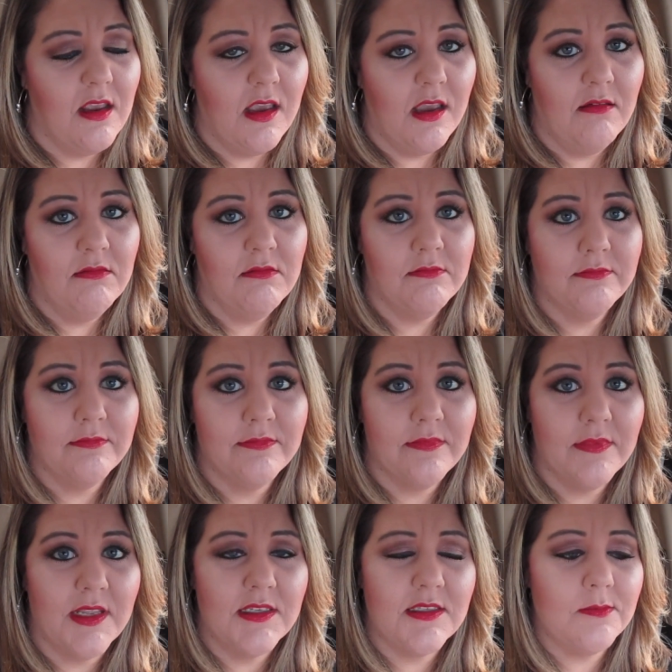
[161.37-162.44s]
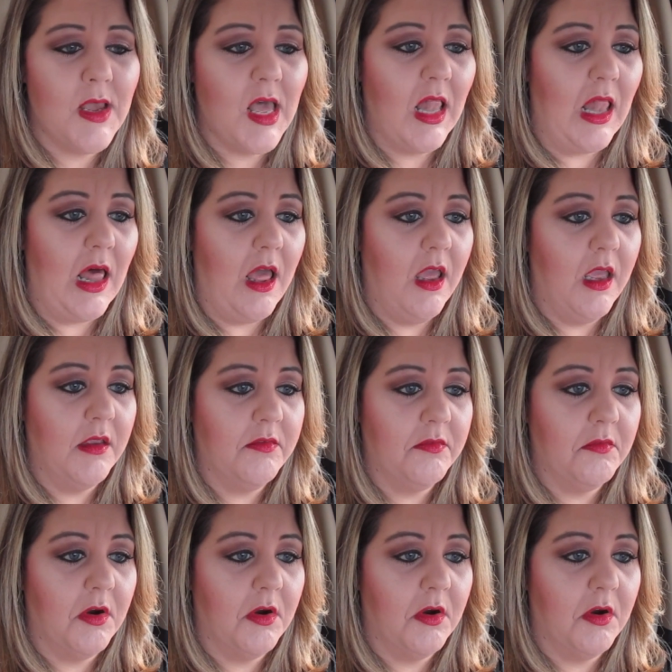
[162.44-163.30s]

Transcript: yeah, that's my life.